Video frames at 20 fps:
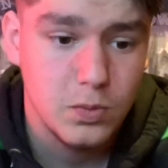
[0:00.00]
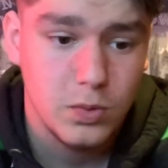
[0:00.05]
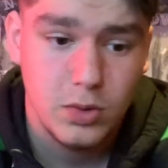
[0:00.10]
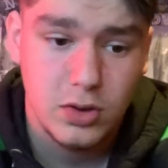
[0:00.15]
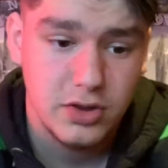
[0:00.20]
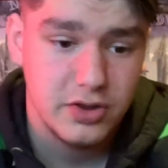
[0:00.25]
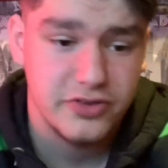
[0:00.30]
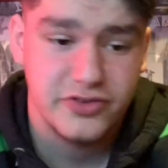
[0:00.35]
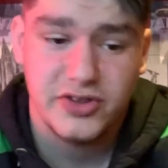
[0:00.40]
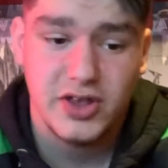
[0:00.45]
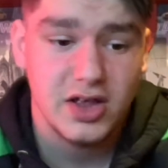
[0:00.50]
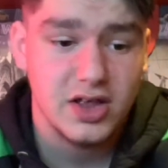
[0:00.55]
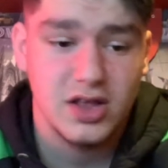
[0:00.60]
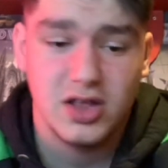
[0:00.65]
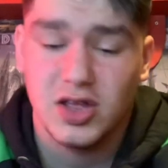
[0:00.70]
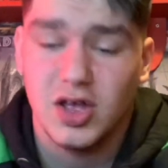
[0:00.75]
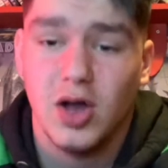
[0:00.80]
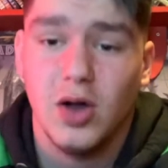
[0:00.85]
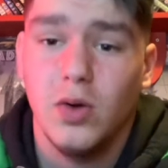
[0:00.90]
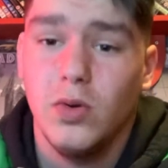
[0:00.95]
the
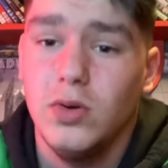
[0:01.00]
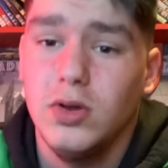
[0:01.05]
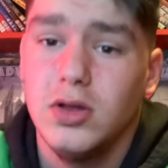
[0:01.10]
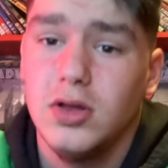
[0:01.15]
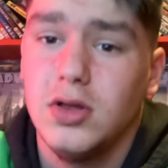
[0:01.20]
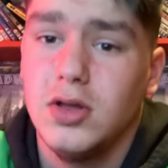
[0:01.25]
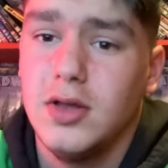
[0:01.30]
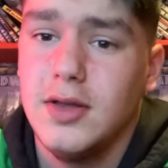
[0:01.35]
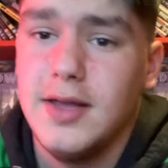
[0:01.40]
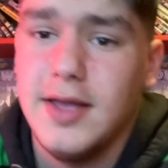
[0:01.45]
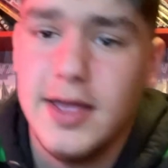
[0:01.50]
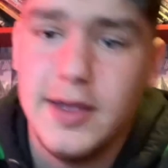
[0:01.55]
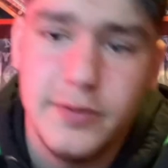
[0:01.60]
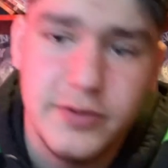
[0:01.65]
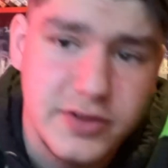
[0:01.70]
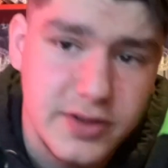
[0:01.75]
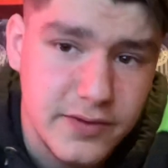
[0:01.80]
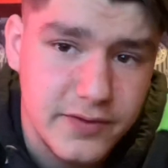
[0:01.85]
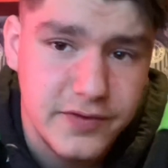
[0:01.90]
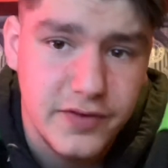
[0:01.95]
second goal. He
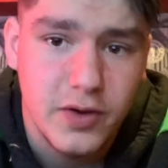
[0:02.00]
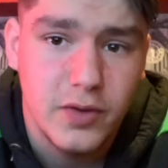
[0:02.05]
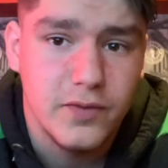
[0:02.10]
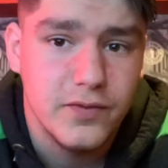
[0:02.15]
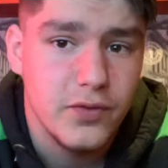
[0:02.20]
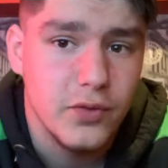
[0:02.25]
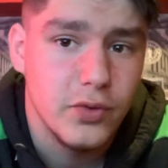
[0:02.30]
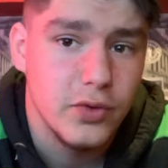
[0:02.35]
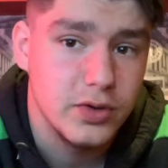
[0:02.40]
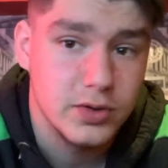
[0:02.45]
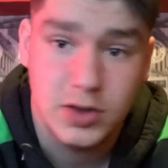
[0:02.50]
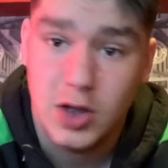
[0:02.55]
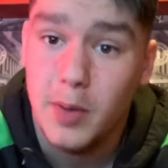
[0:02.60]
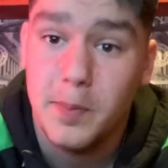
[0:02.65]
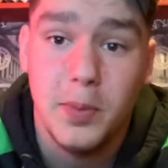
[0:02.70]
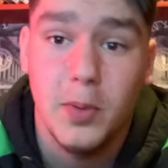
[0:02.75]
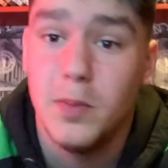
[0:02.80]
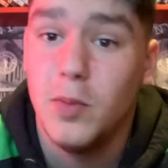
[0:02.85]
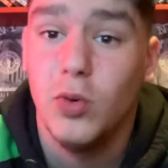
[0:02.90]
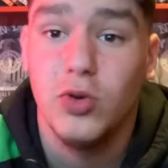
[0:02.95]
was at fault for a
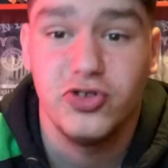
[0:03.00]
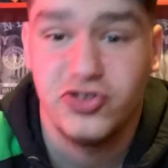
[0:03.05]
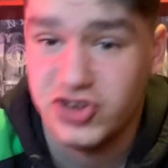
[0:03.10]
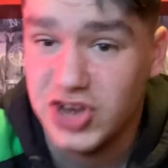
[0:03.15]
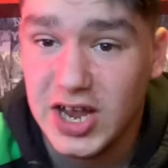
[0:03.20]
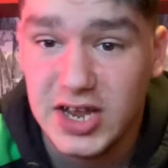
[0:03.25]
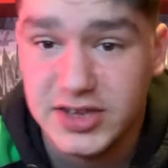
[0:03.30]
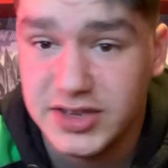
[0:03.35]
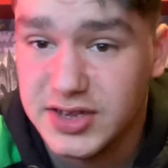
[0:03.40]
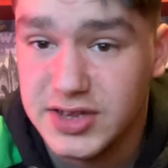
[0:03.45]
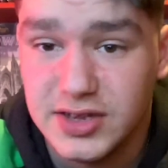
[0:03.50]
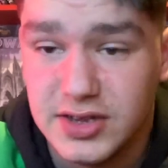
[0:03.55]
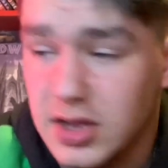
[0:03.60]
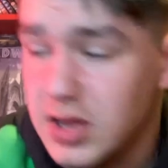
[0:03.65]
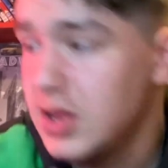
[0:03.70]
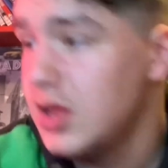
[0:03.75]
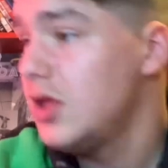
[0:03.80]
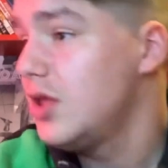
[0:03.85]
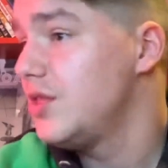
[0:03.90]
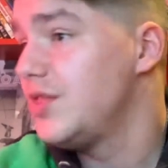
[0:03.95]
couple more chances.
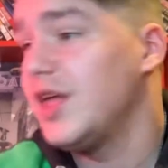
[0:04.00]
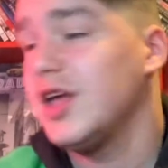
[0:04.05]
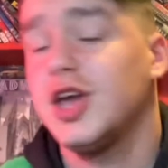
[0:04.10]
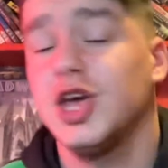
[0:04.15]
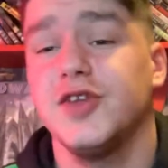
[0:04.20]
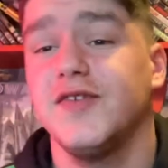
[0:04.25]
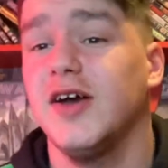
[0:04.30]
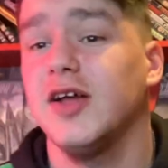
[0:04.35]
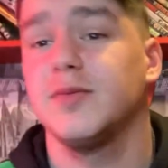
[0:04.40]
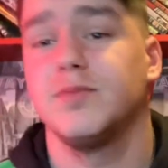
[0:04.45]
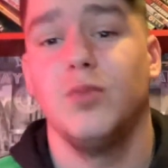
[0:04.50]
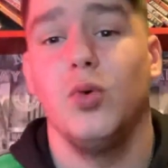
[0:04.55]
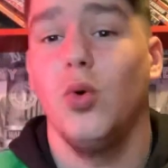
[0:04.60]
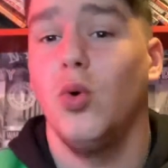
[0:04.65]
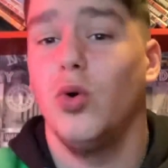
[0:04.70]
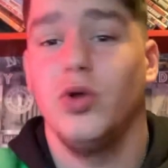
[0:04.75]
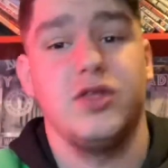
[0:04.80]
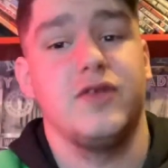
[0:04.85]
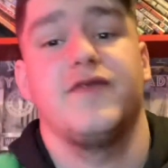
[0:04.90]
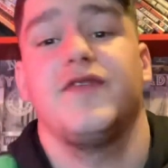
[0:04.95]
They could have had
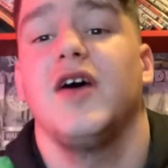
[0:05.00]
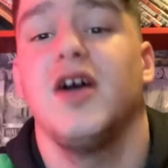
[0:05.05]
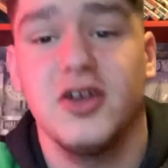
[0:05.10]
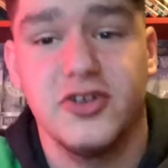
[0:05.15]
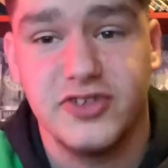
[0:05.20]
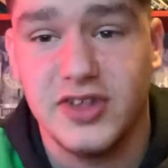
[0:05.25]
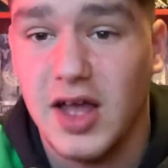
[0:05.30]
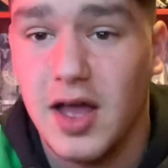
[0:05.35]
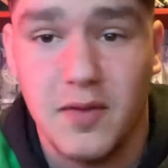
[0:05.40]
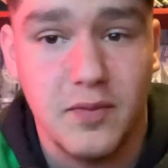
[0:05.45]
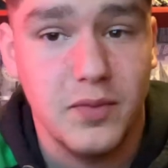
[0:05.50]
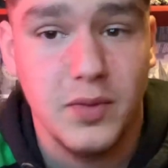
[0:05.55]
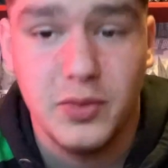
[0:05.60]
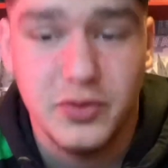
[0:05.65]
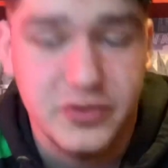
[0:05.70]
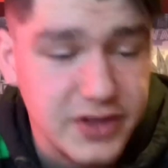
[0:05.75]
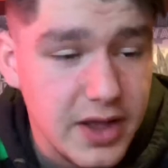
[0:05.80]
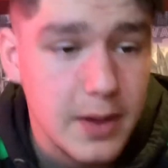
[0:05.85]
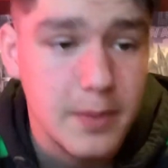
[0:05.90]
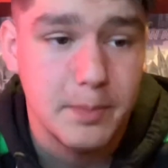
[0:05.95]
more in the first half. We
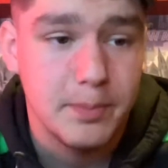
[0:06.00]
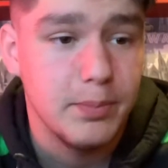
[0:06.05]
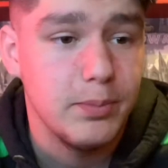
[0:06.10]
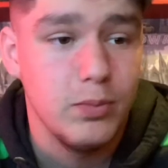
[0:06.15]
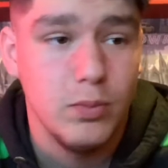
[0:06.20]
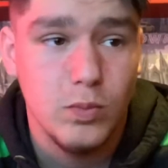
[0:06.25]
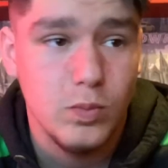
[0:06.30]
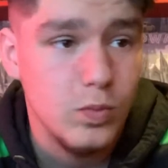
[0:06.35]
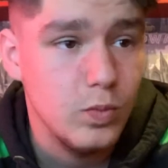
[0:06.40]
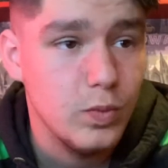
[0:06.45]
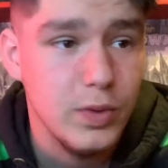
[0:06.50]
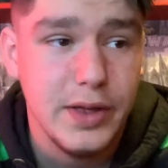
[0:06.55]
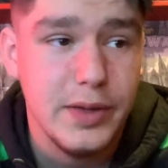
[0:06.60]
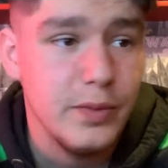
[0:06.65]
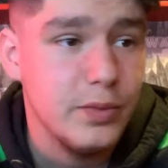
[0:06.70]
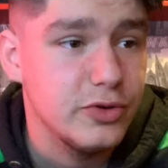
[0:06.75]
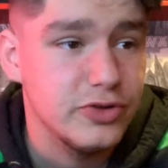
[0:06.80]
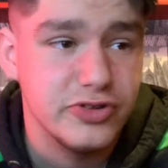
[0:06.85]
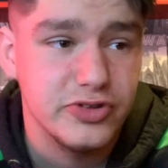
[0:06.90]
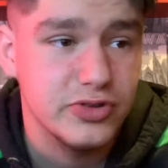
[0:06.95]

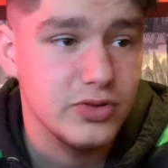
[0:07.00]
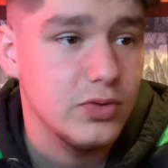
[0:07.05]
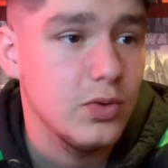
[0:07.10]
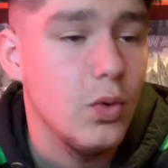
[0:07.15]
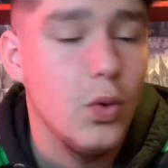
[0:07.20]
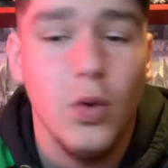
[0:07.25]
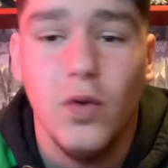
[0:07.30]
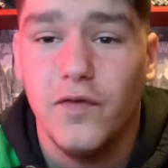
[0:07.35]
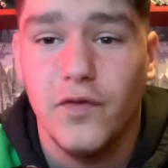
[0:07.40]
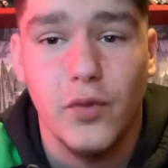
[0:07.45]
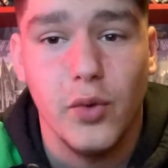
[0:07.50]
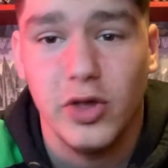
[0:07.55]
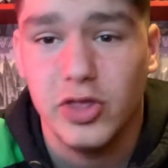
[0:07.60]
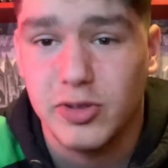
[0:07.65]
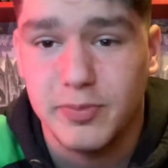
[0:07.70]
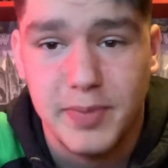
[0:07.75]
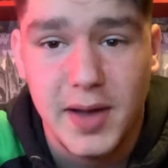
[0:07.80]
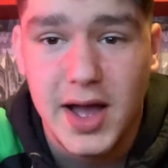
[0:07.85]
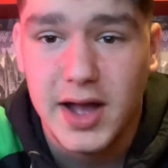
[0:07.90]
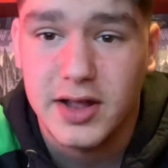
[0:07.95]
was awful at the
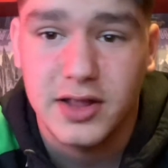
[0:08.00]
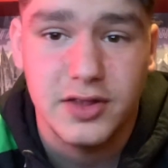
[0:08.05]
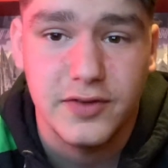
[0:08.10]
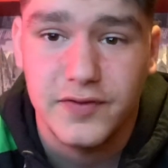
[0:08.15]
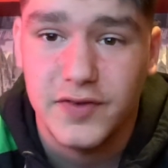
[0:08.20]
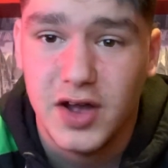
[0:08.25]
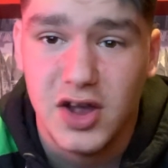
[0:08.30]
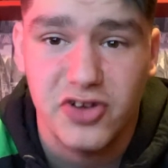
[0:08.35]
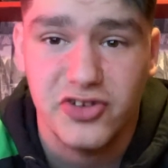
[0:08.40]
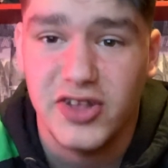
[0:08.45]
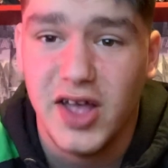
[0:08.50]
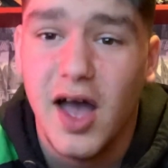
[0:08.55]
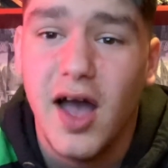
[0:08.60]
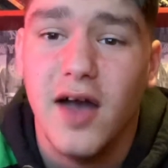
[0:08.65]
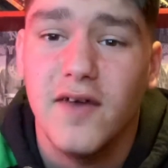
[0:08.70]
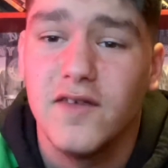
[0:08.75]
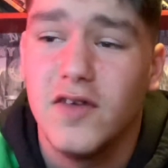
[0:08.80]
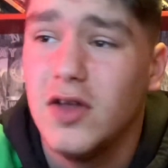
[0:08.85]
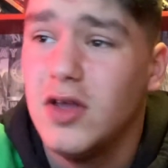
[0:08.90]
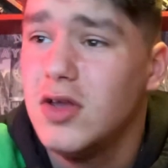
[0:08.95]
back in the first
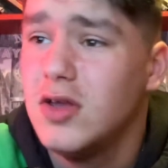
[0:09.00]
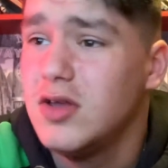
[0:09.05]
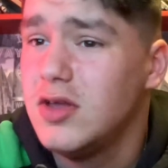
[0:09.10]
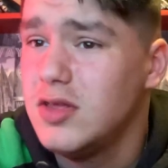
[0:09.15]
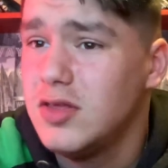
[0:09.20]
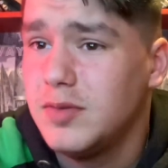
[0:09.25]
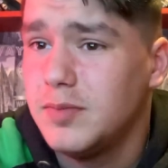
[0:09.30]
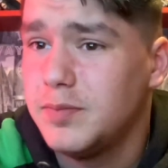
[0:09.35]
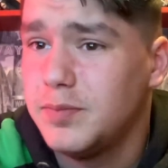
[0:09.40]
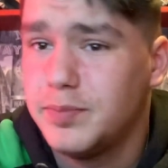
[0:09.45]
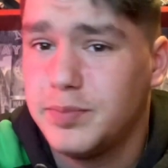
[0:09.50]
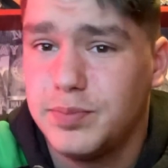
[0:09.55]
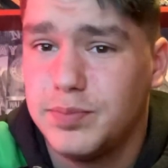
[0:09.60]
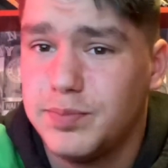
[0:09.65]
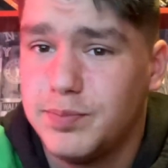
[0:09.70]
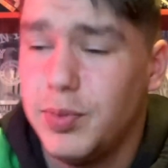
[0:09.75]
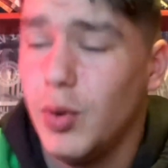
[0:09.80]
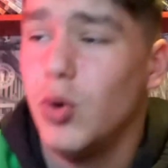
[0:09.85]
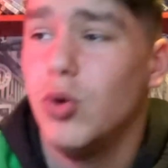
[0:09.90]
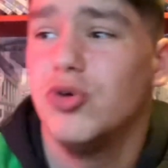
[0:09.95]
half.
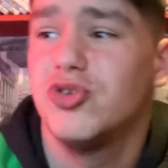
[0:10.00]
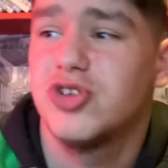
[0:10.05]
Balls